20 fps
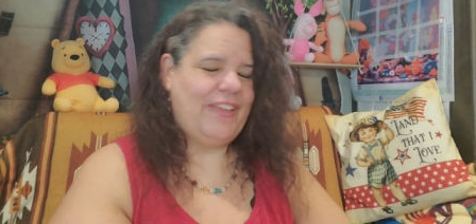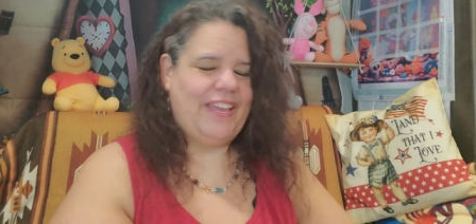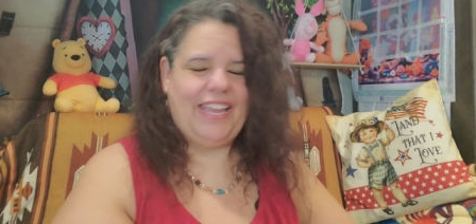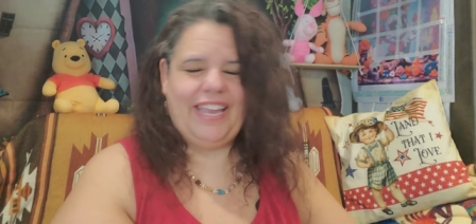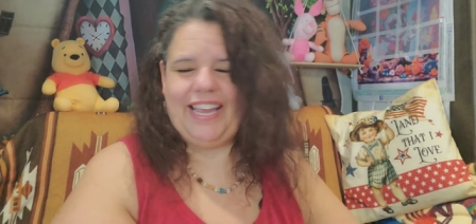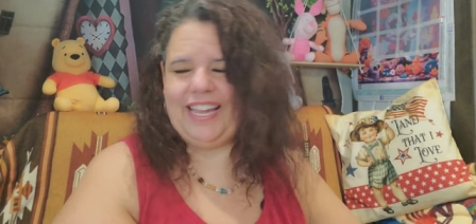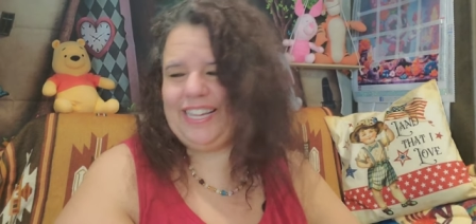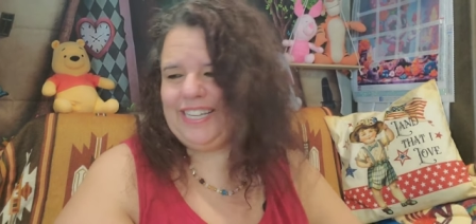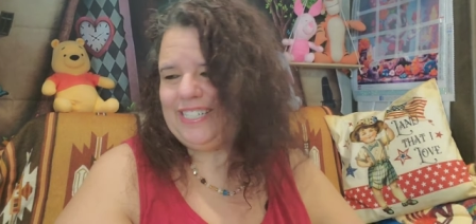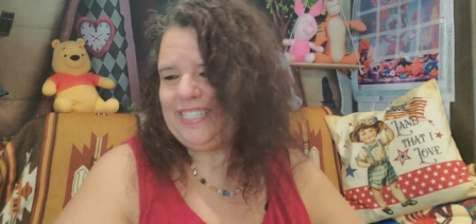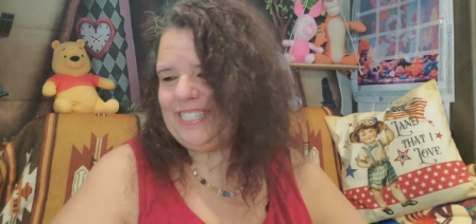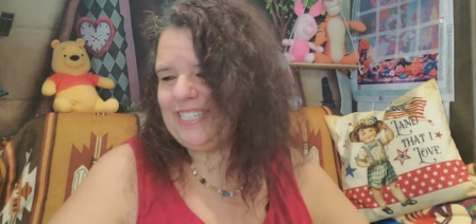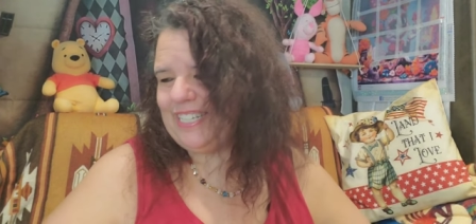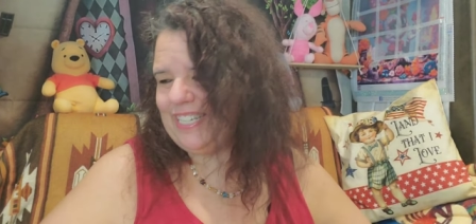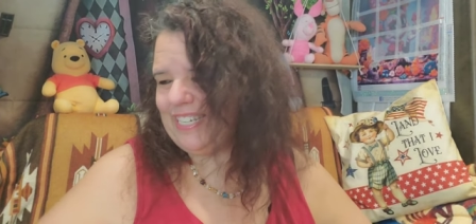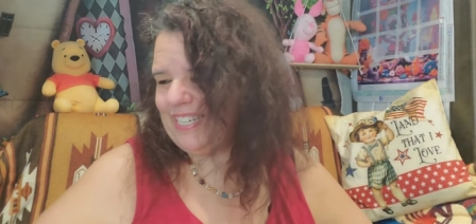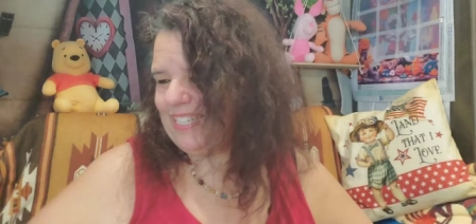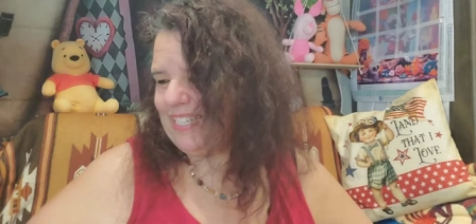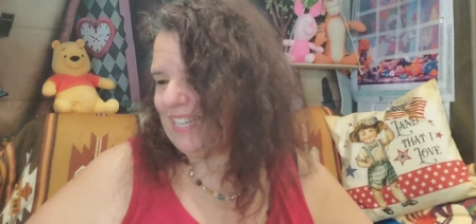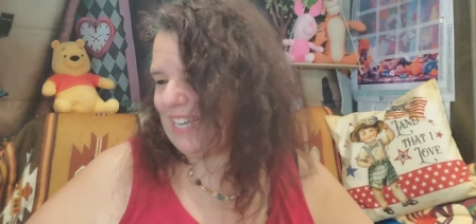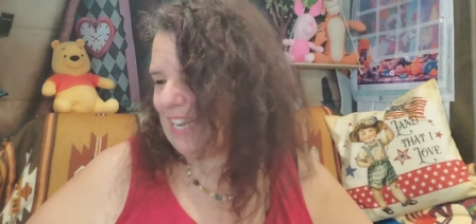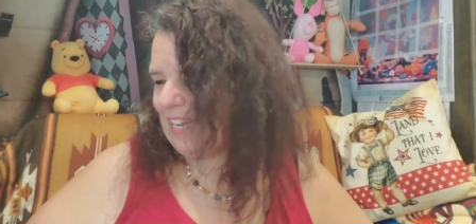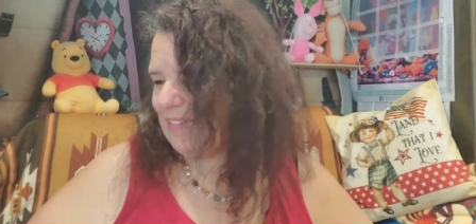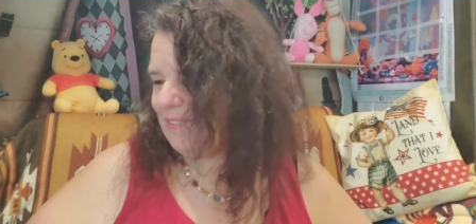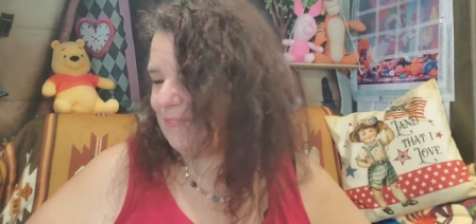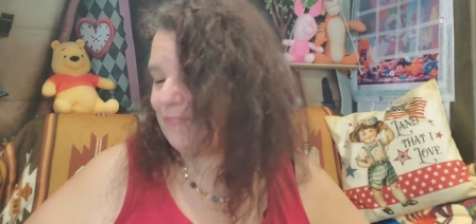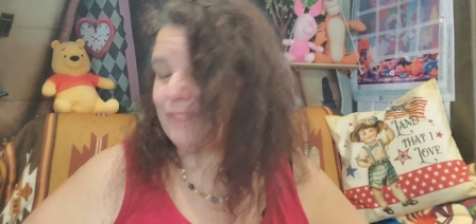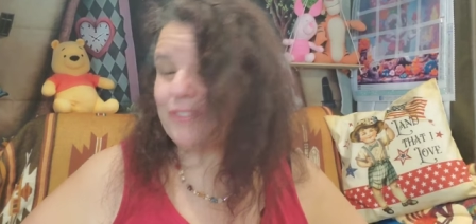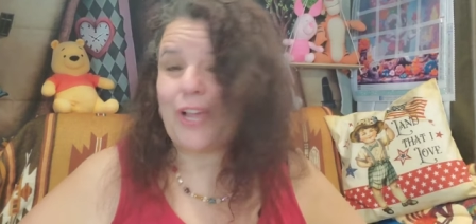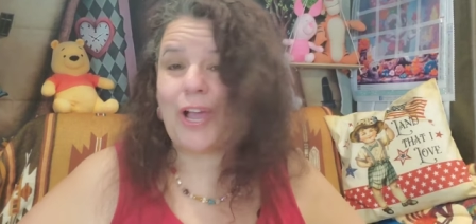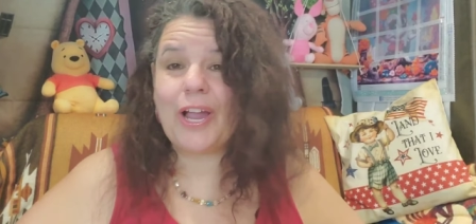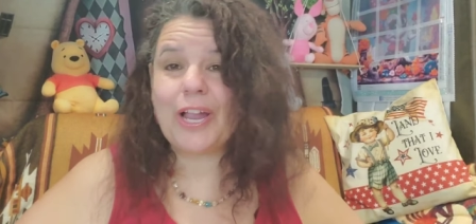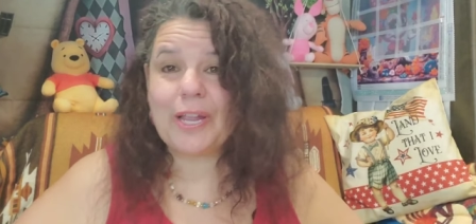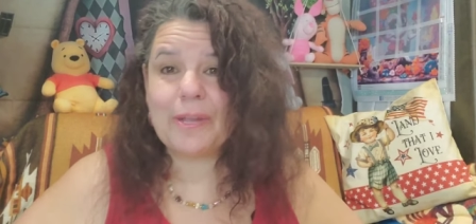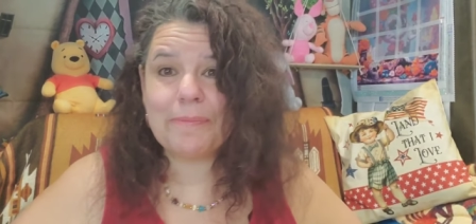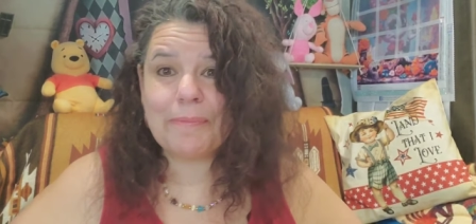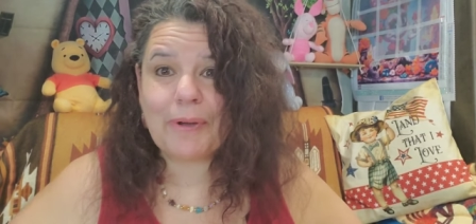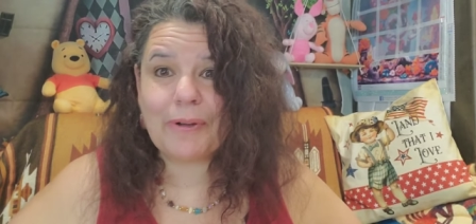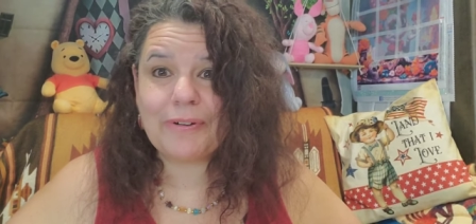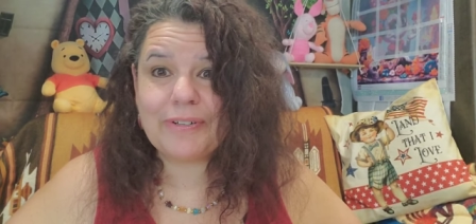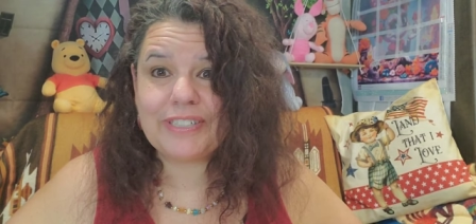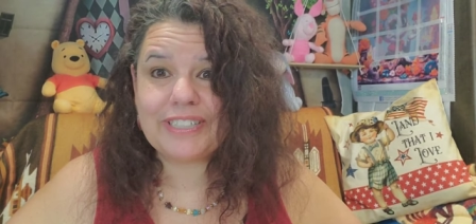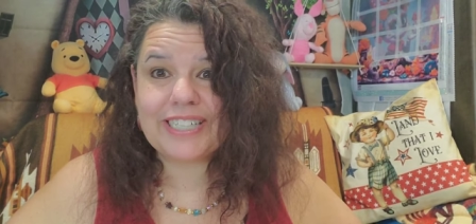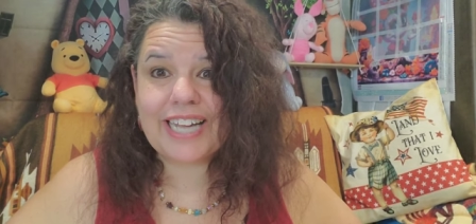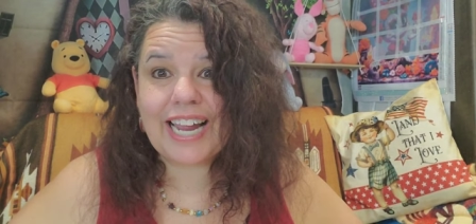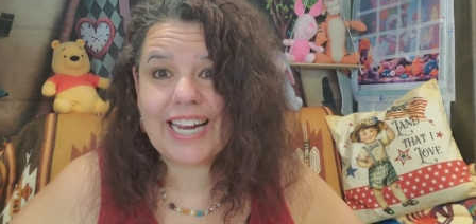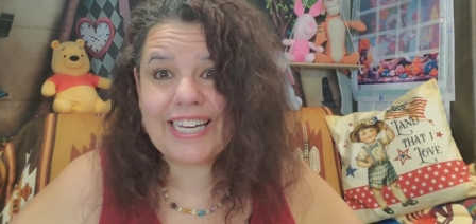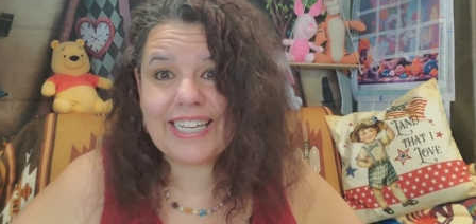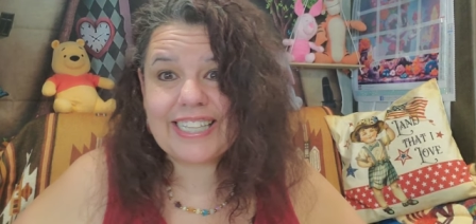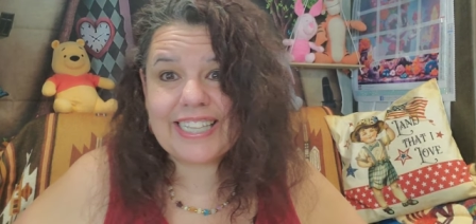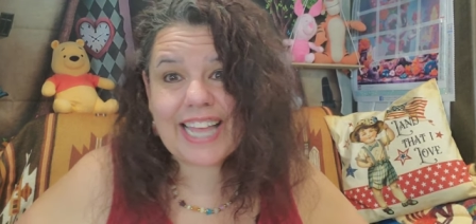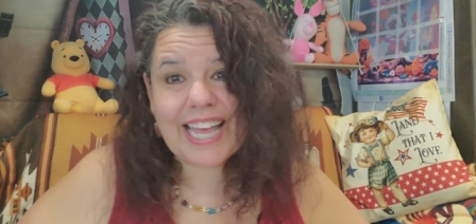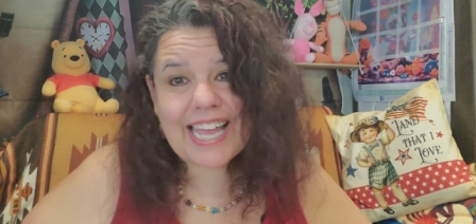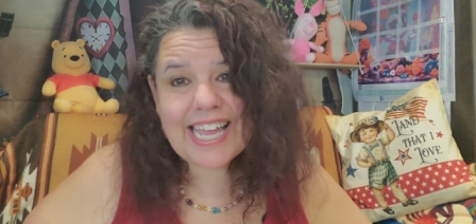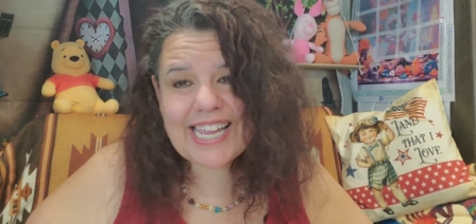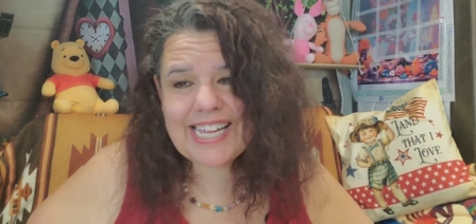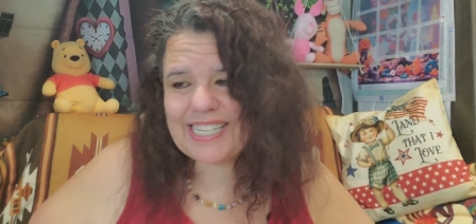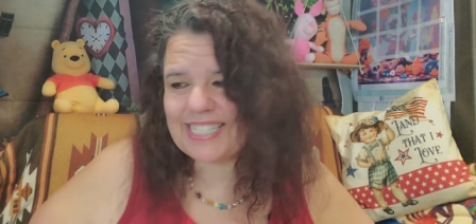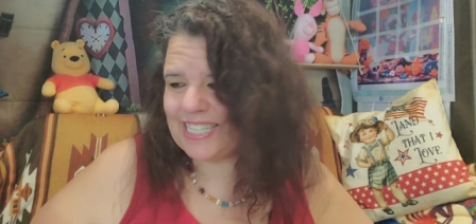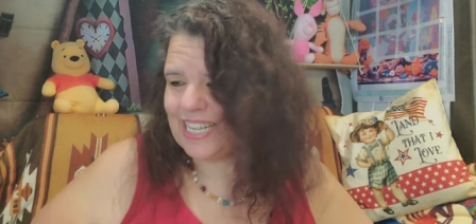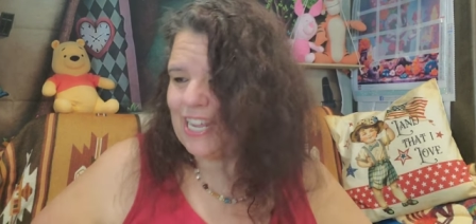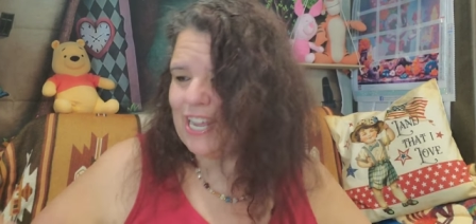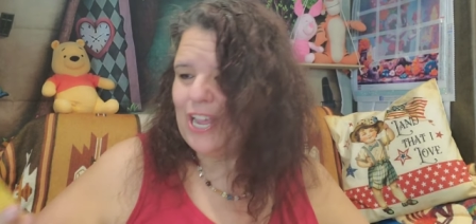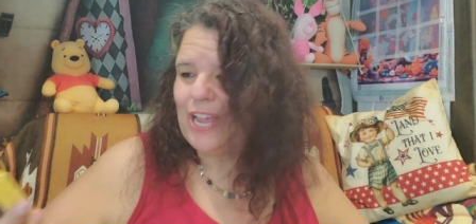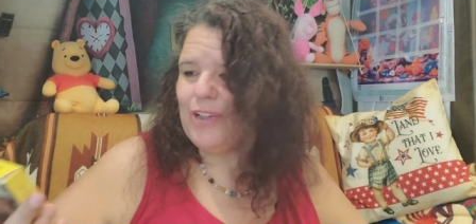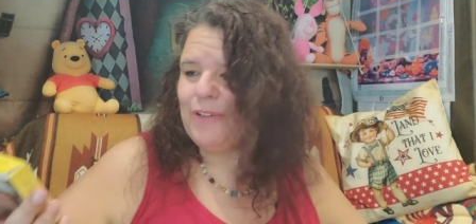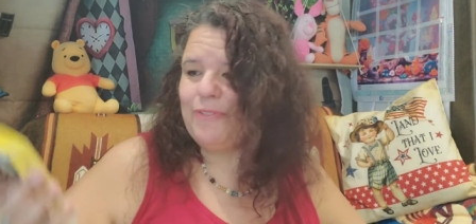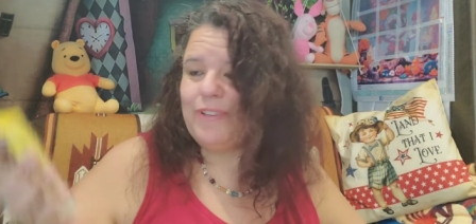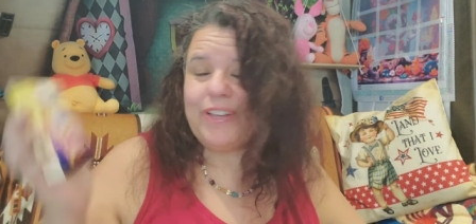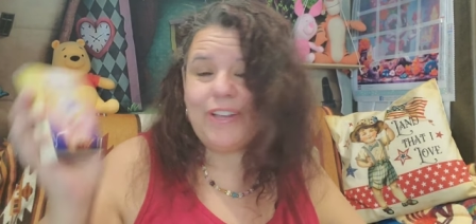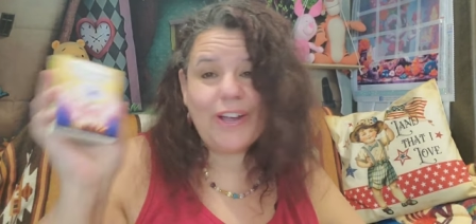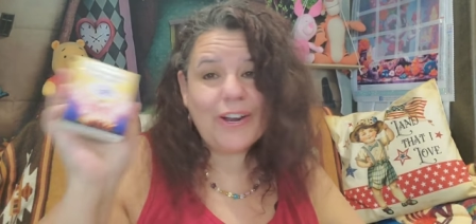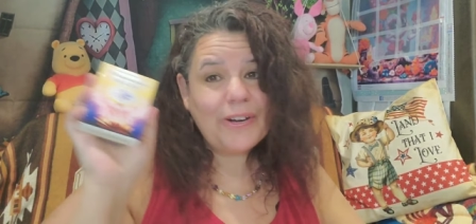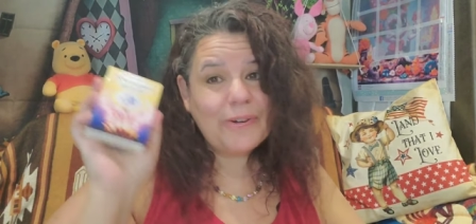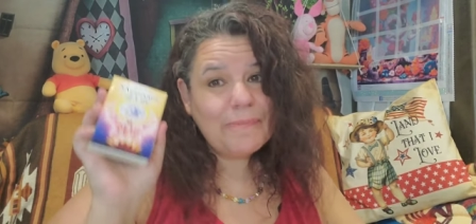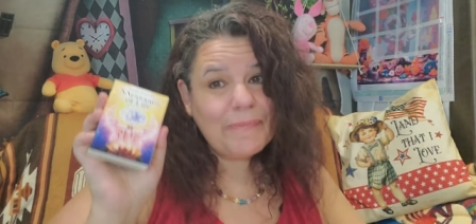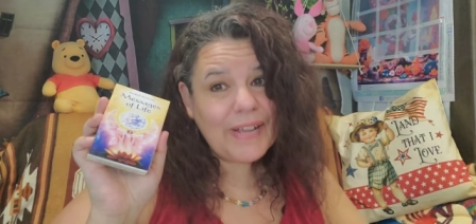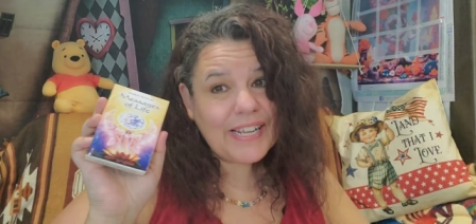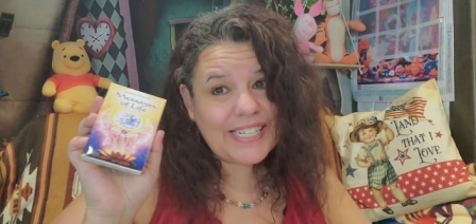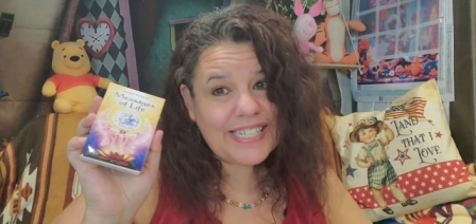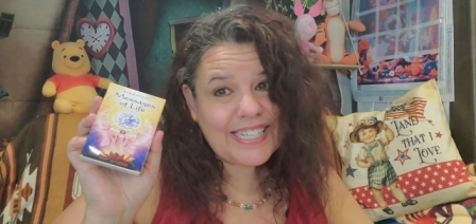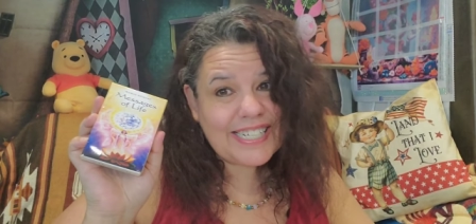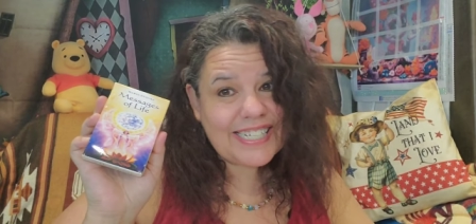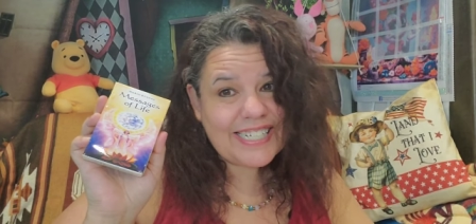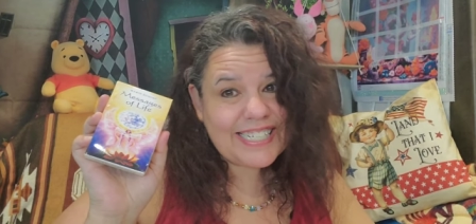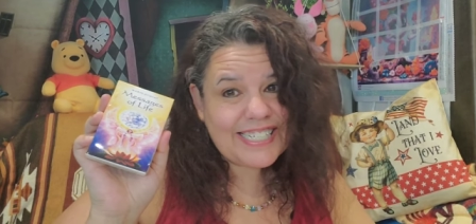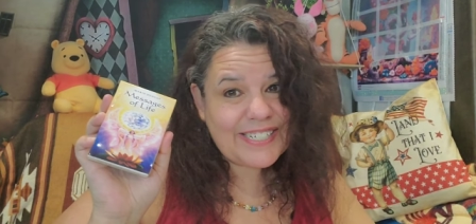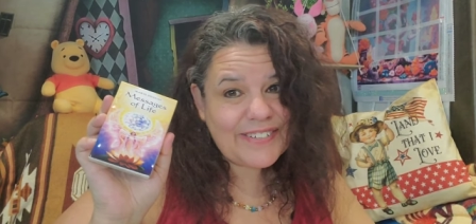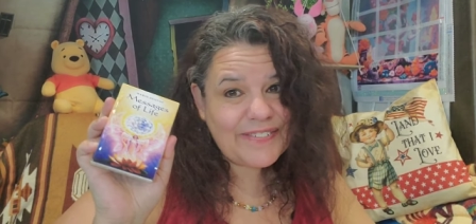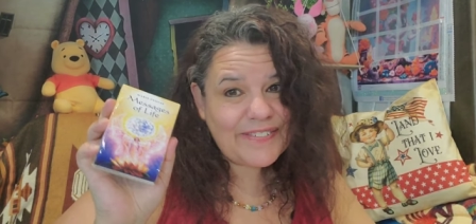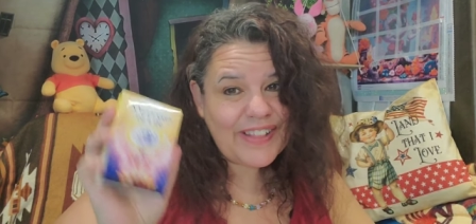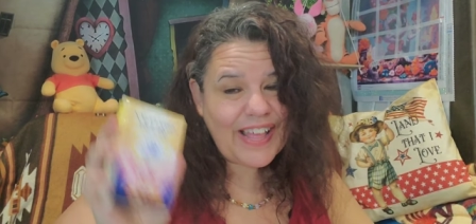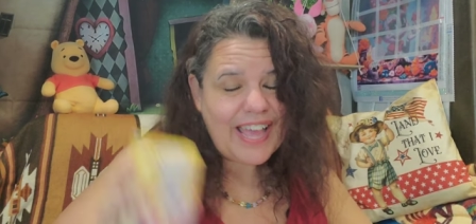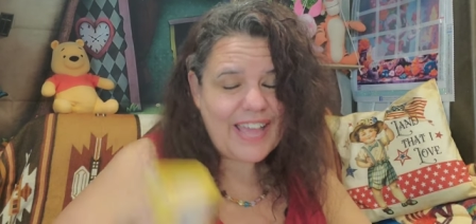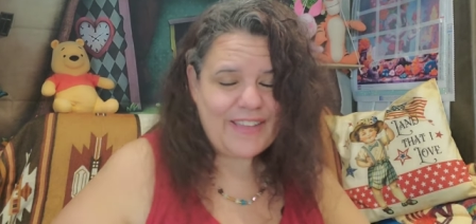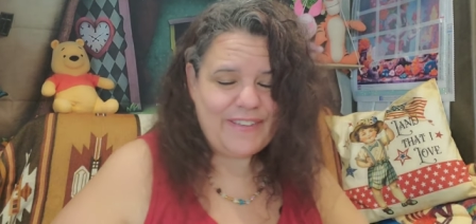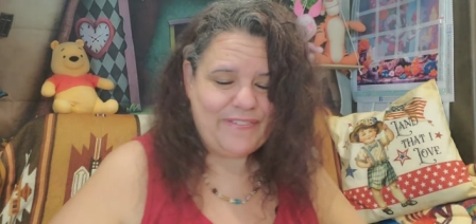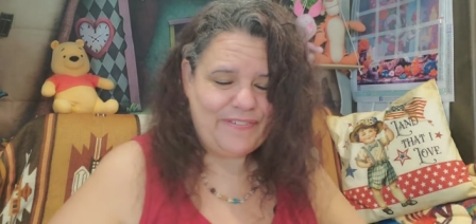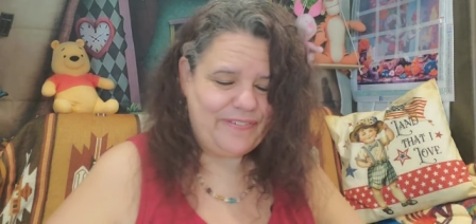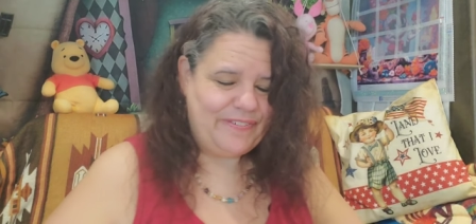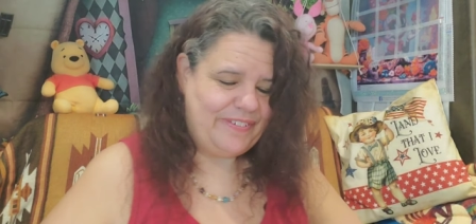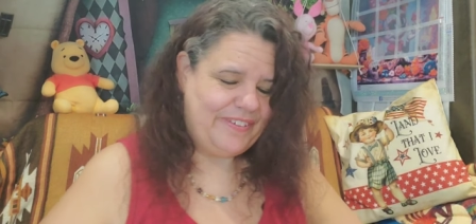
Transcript: And yeah, talking about shining light, we got our messages of life.